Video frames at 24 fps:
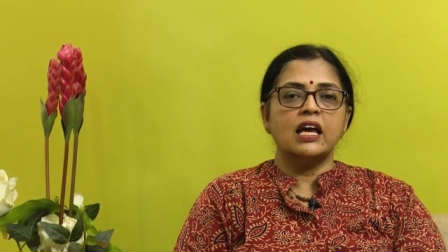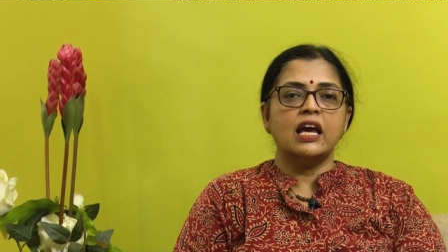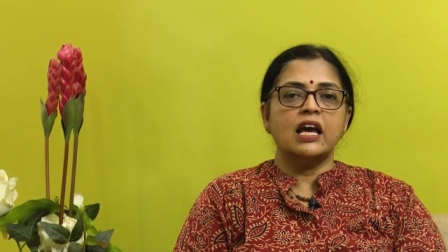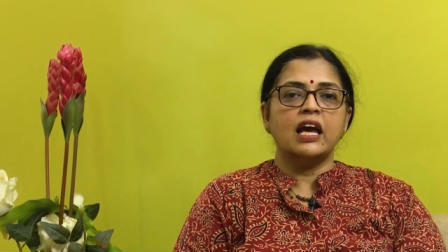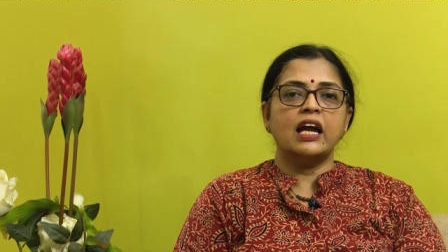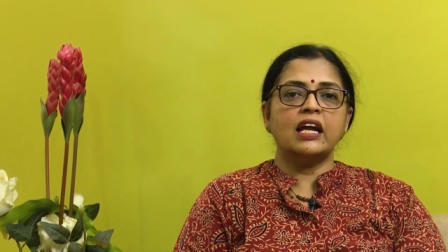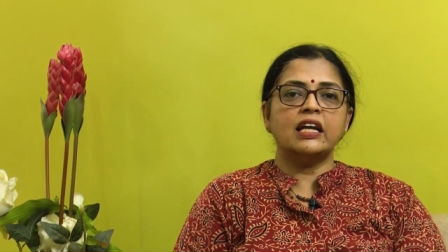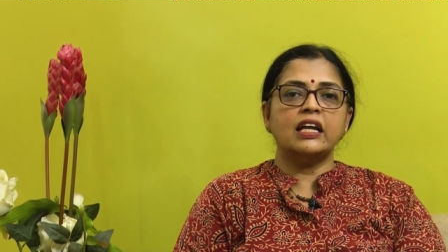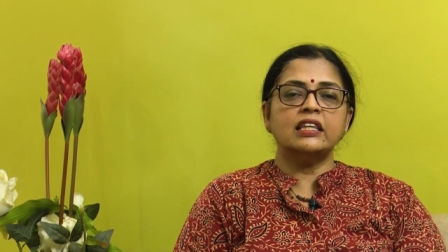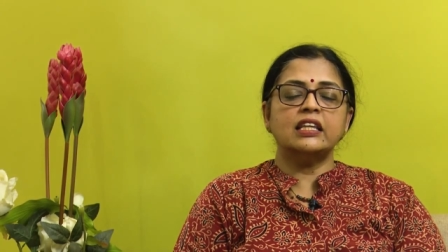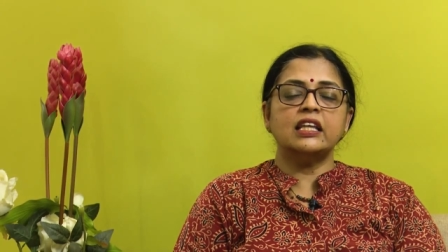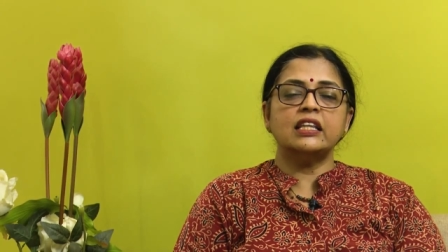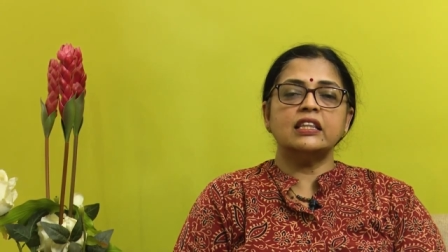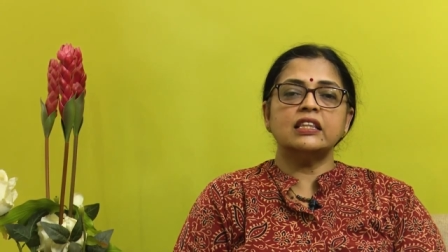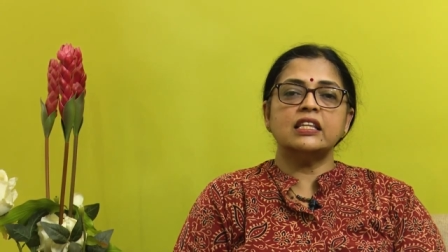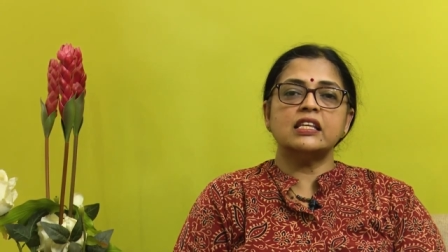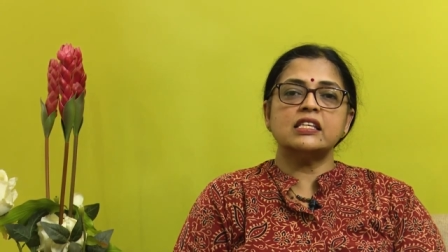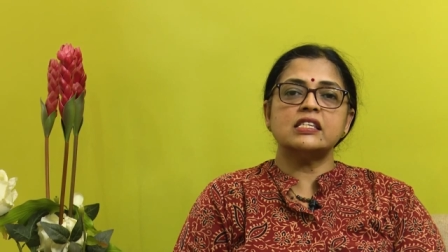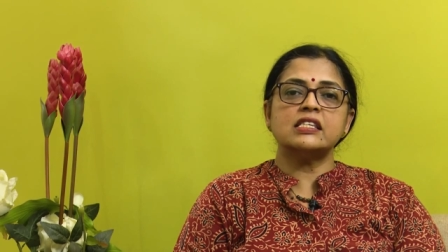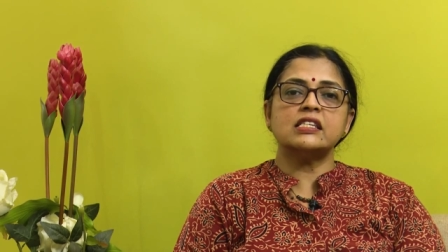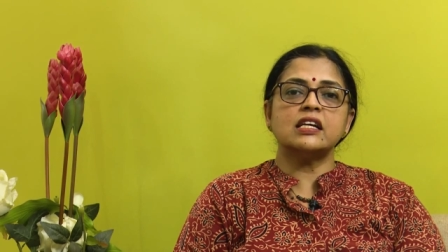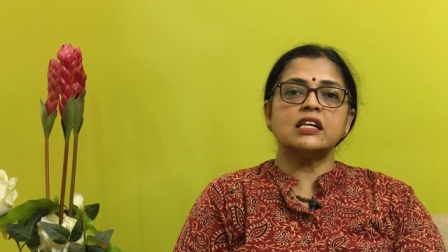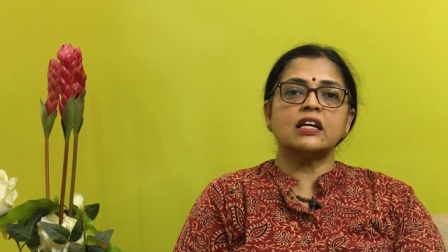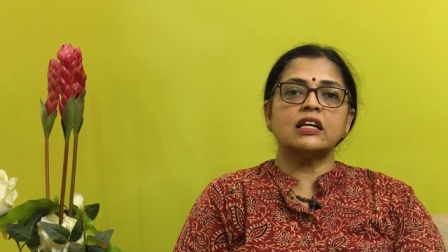and then they
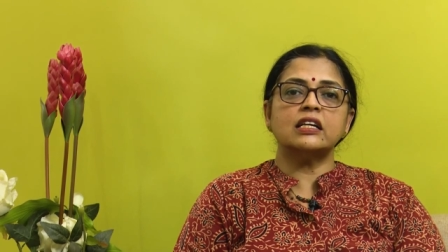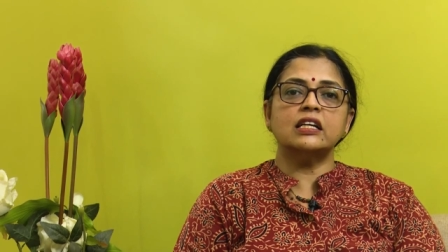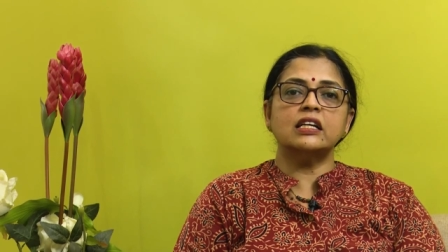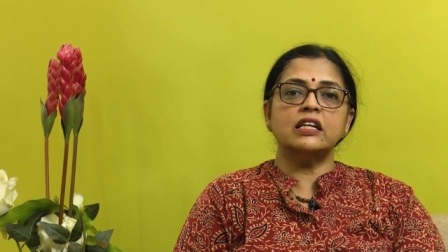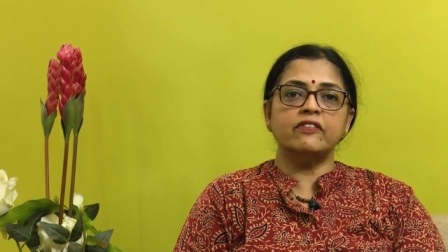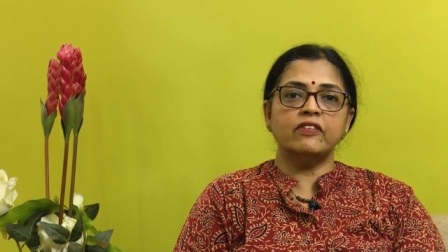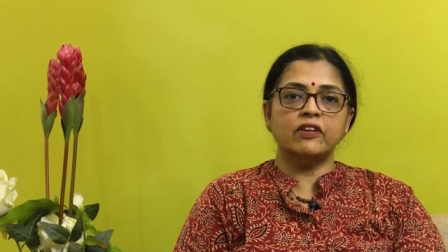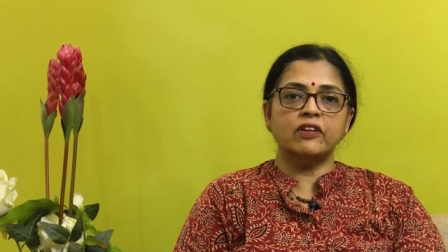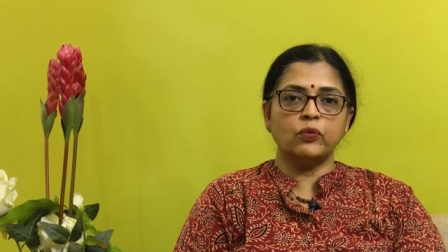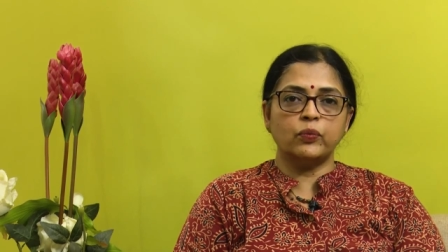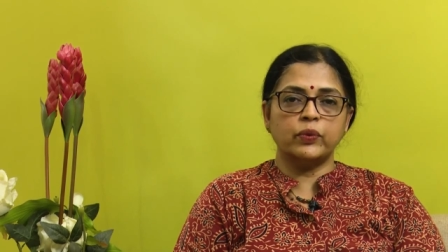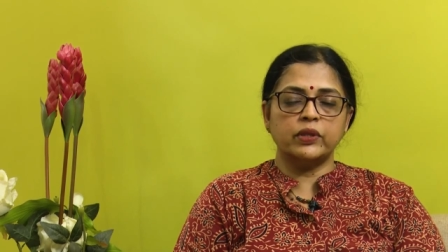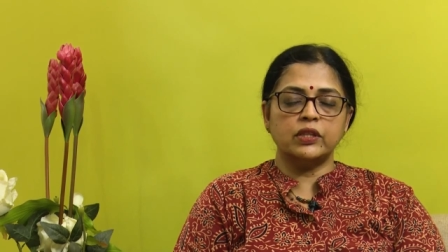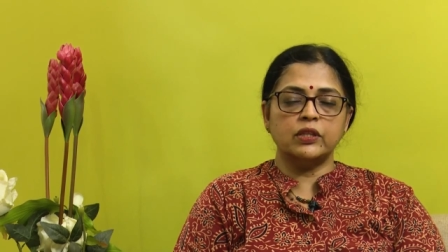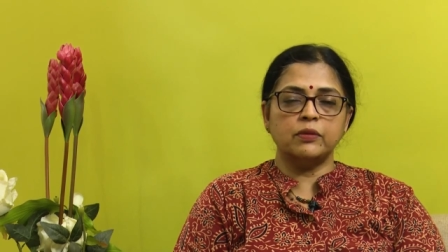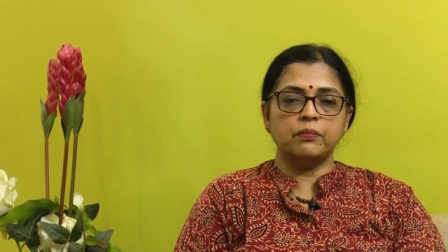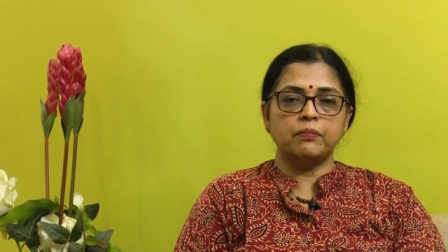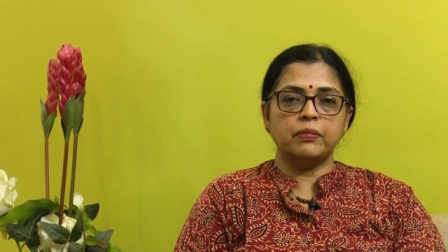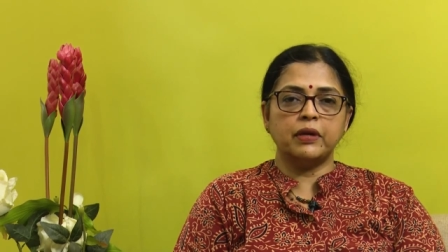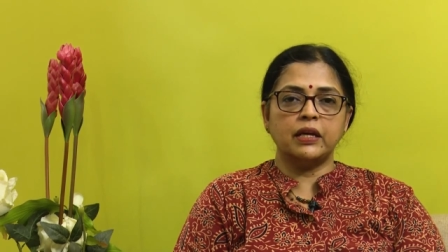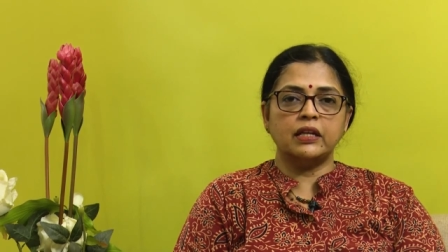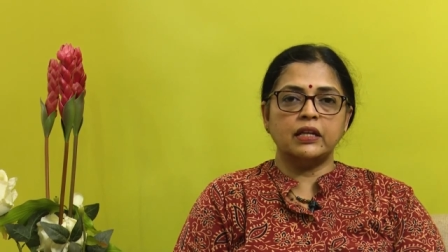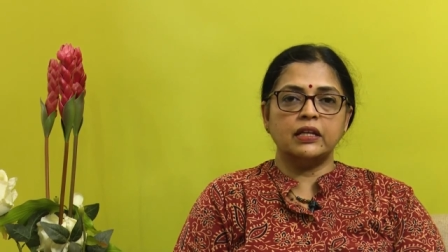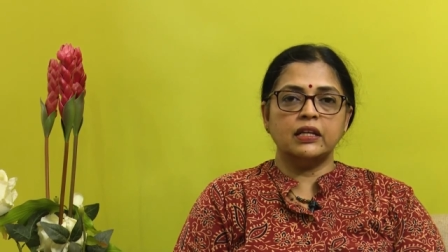start living with the
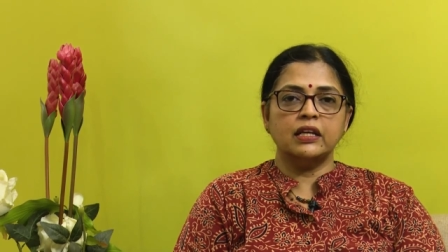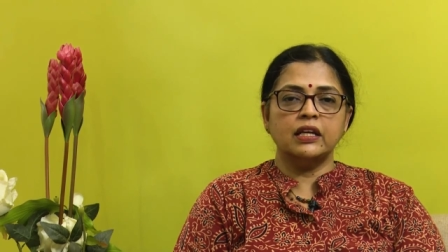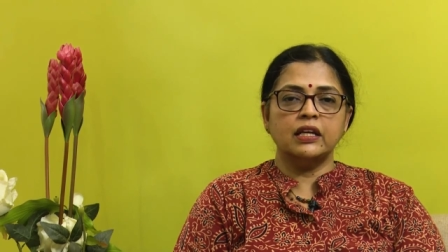pain.